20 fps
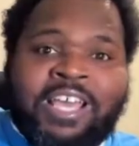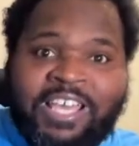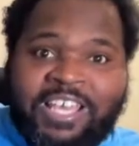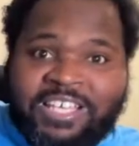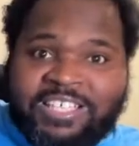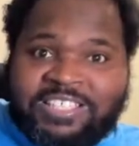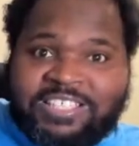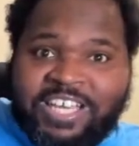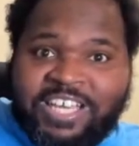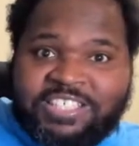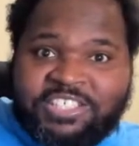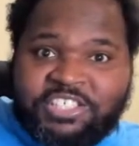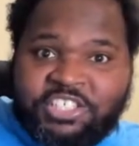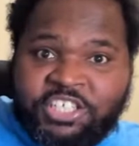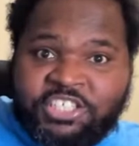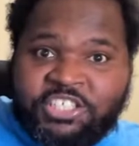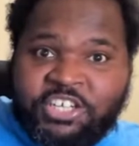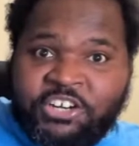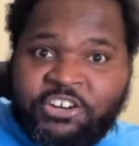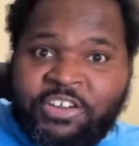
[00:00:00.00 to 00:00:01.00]
It's got
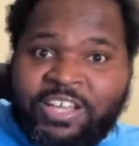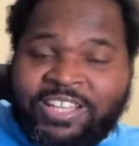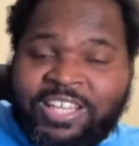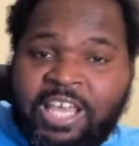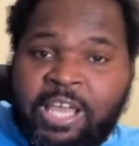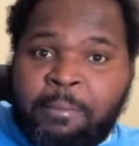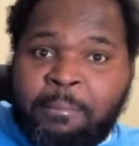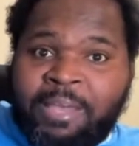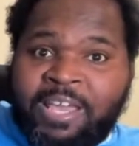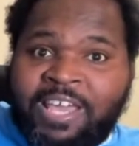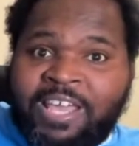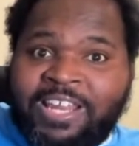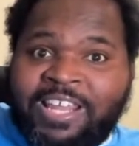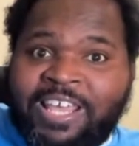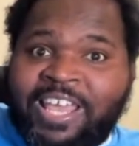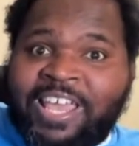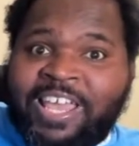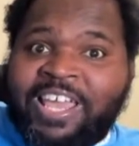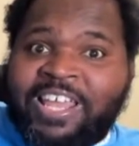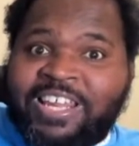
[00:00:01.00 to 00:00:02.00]
ginger and lemon
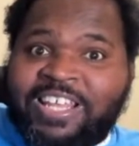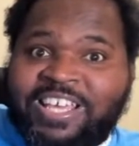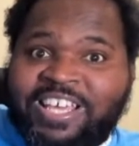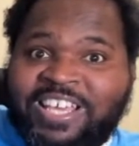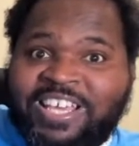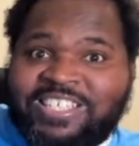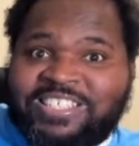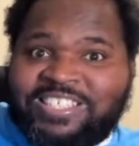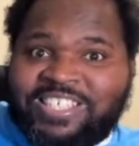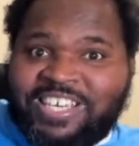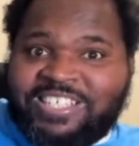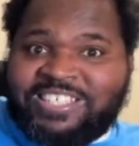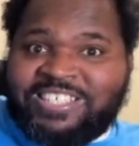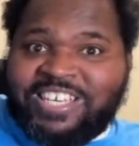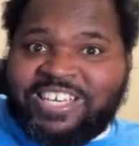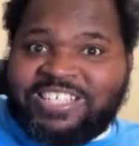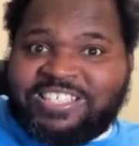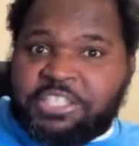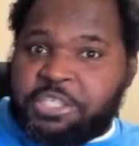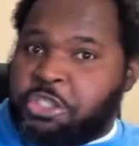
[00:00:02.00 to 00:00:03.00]
in it. Tea,
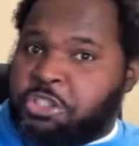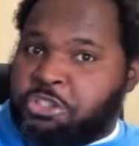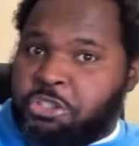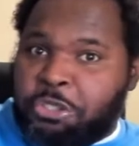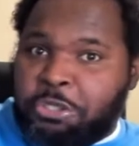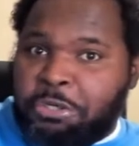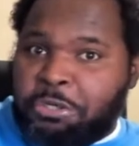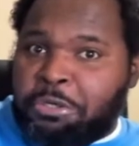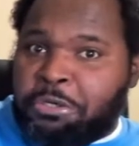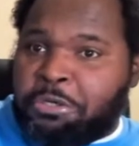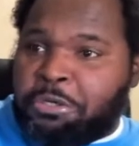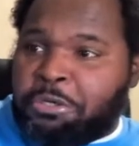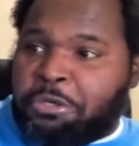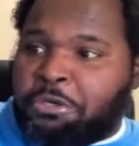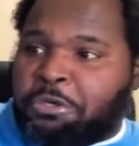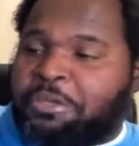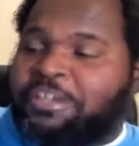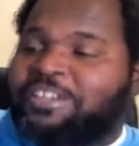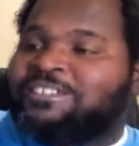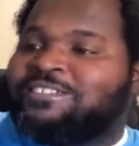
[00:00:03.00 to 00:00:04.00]
tea, tea, tea.
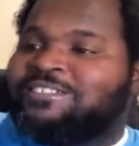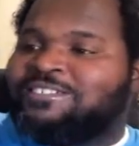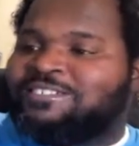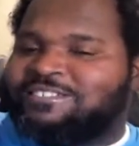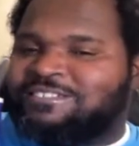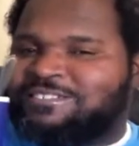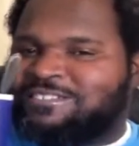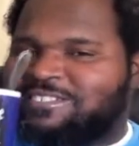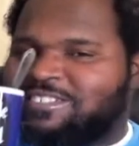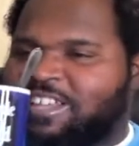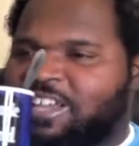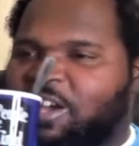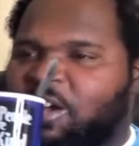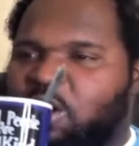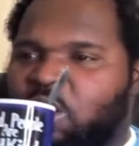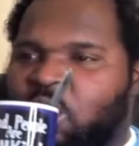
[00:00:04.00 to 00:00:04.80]
Yeah.